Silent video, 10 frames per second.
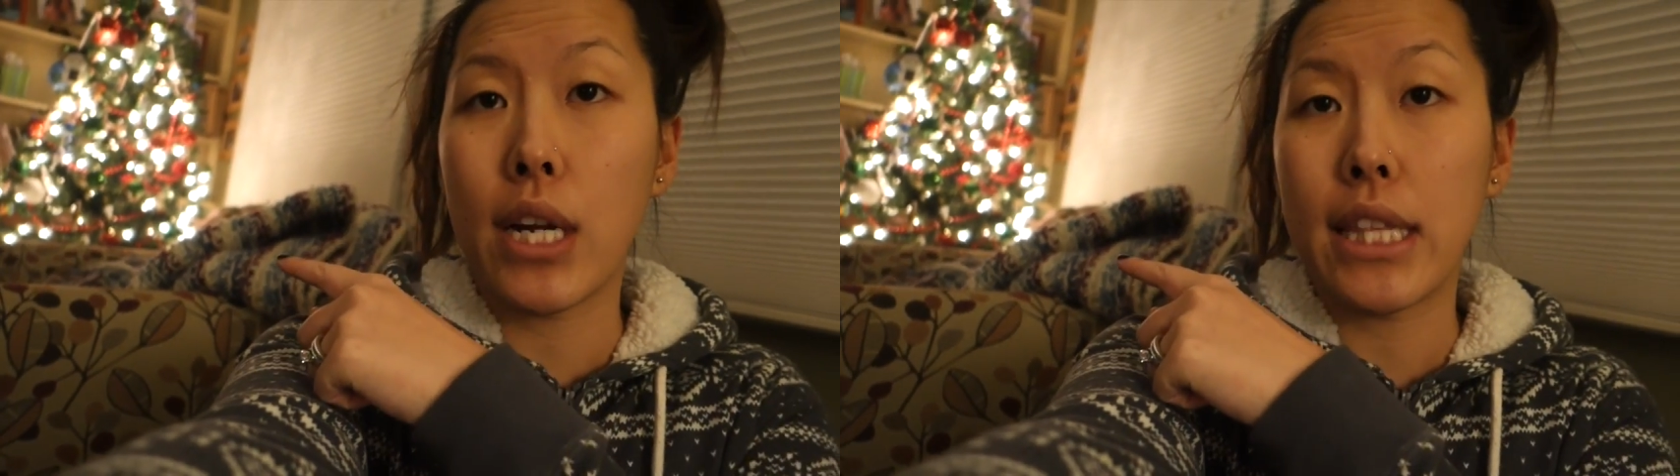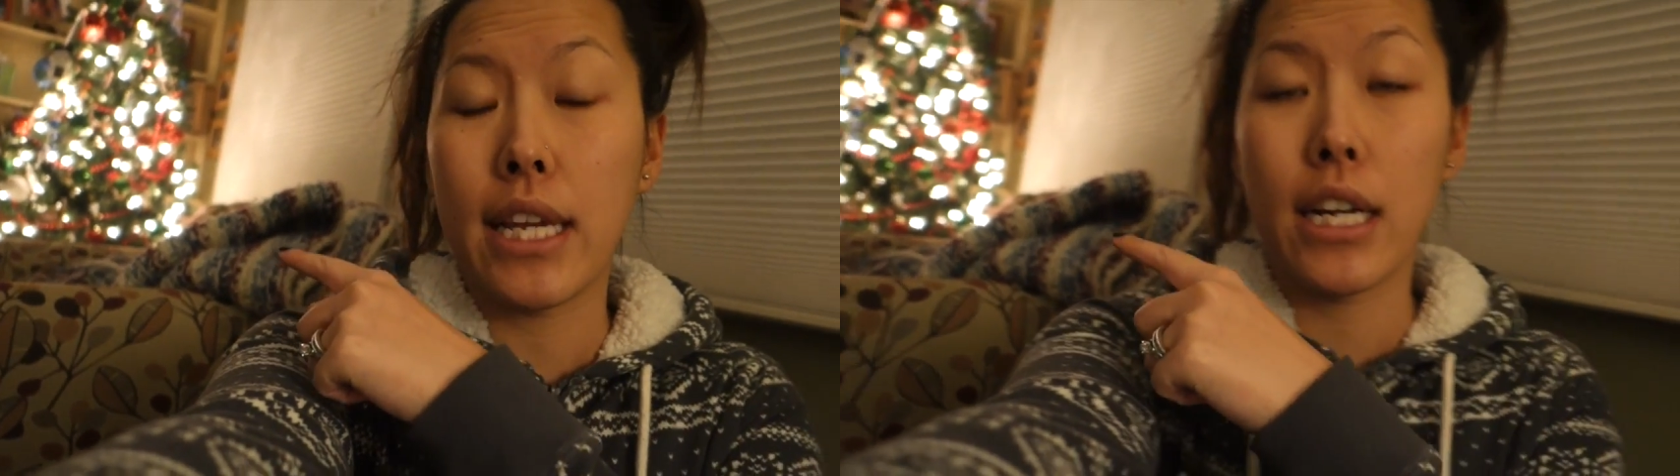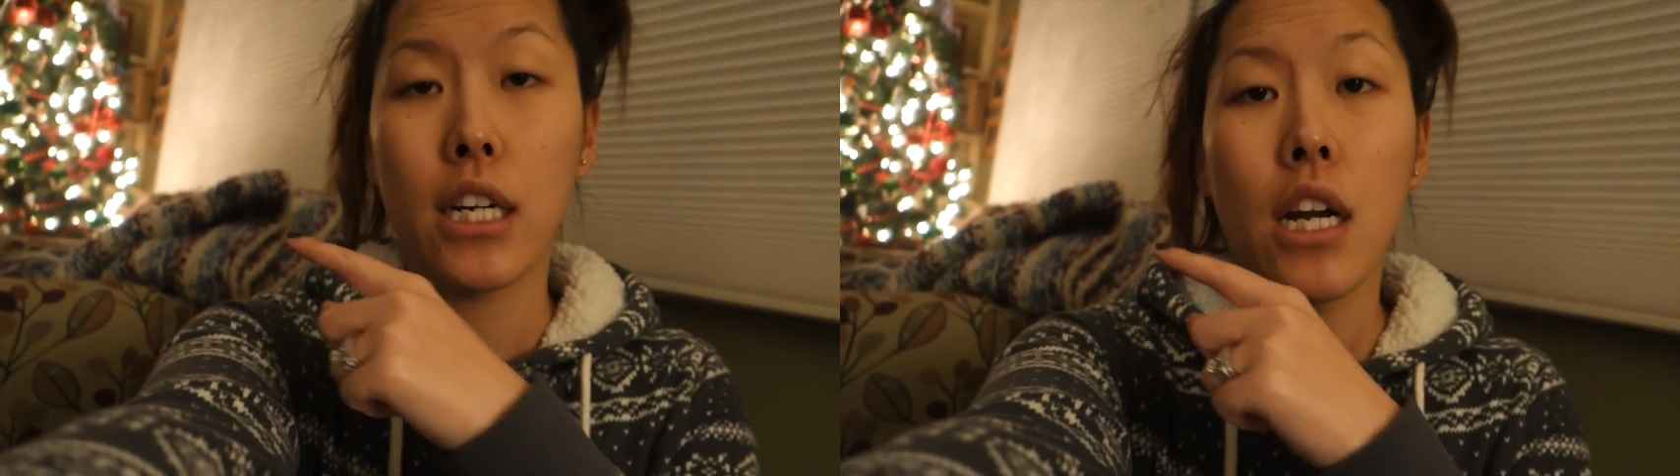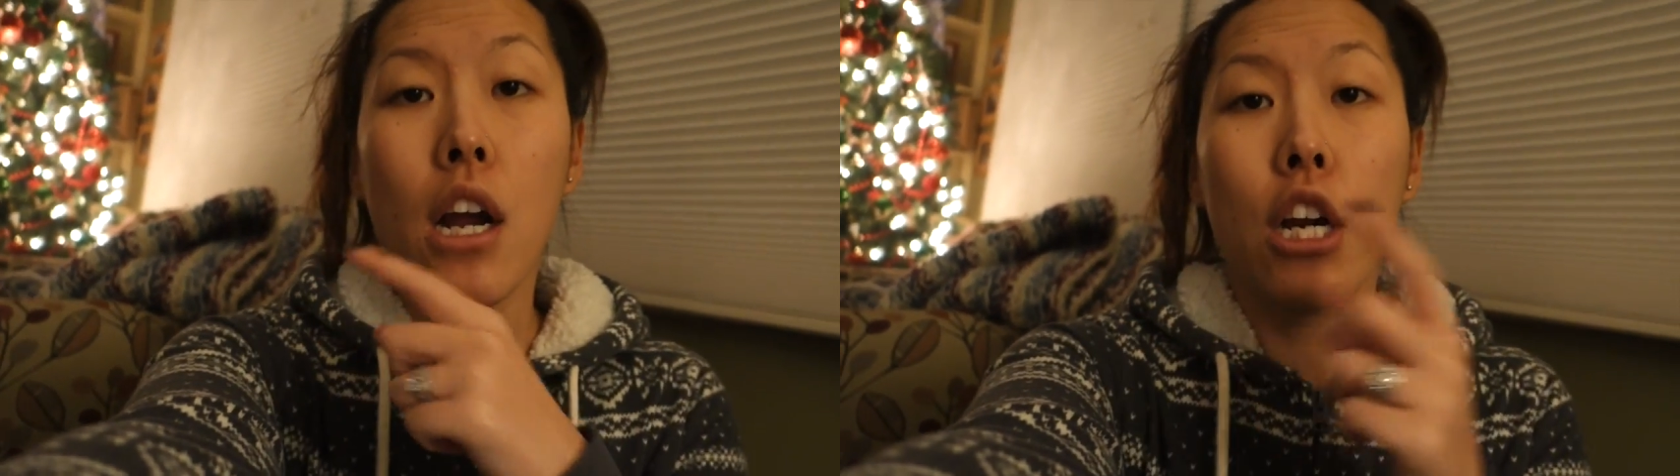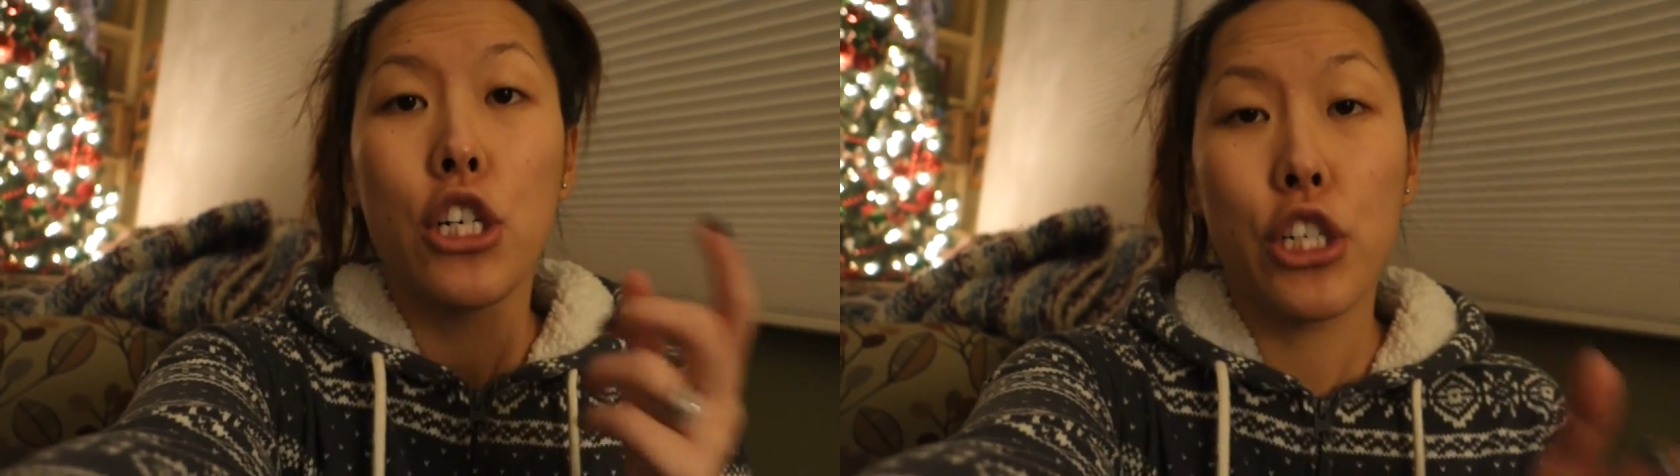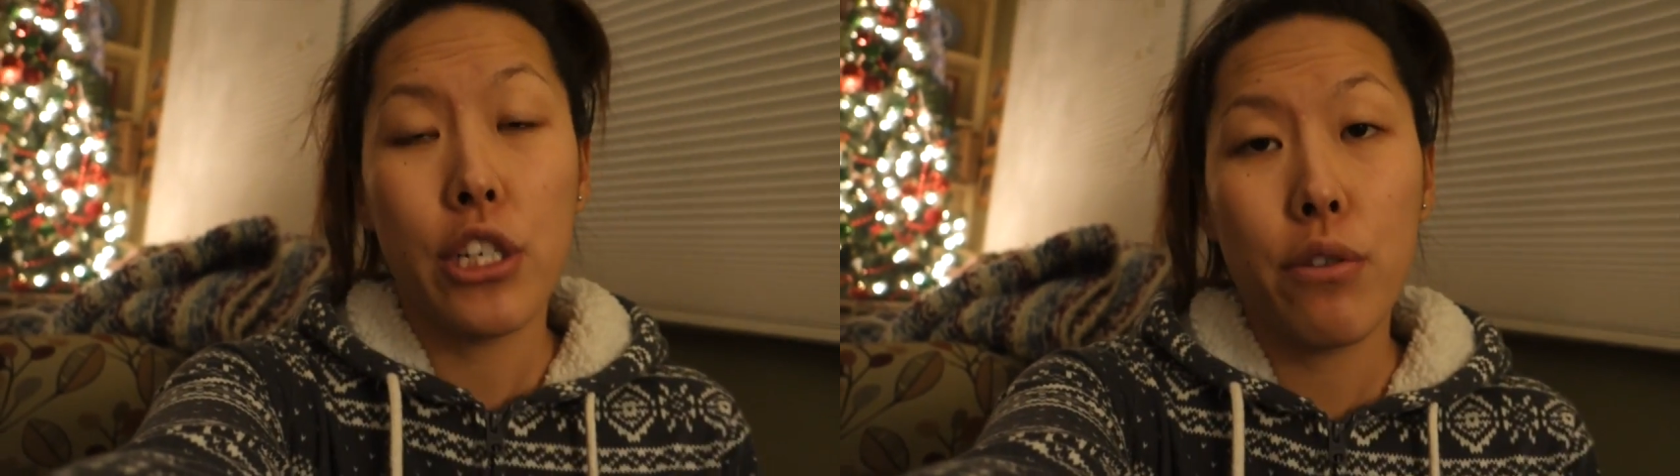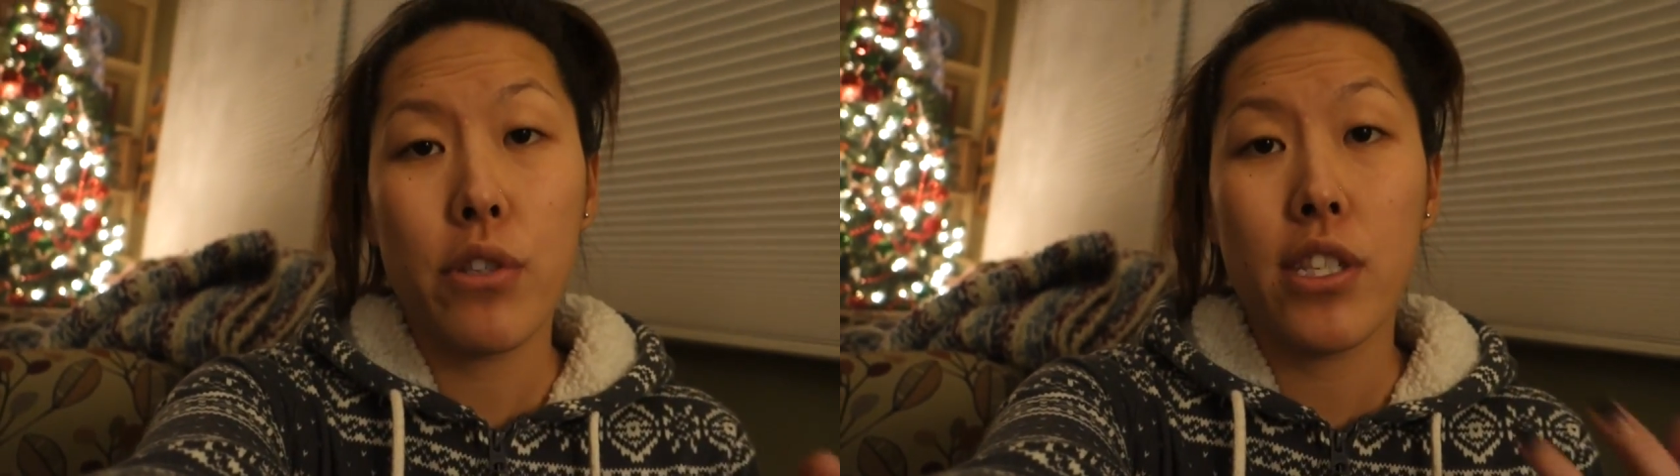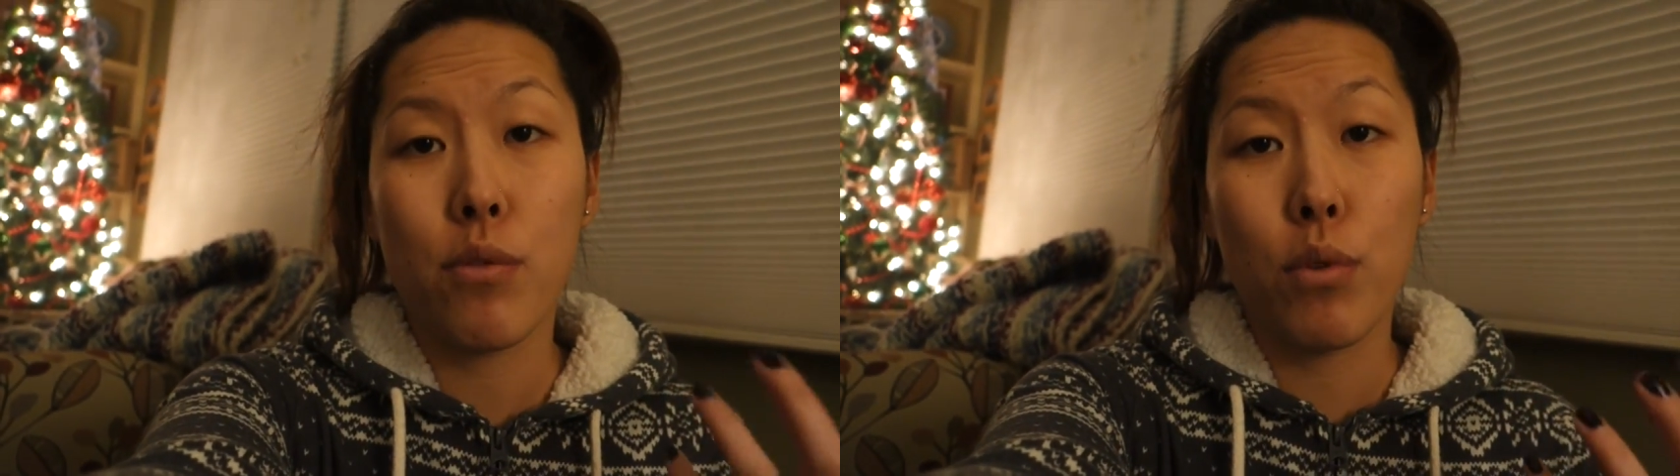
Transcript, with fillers: right there, she used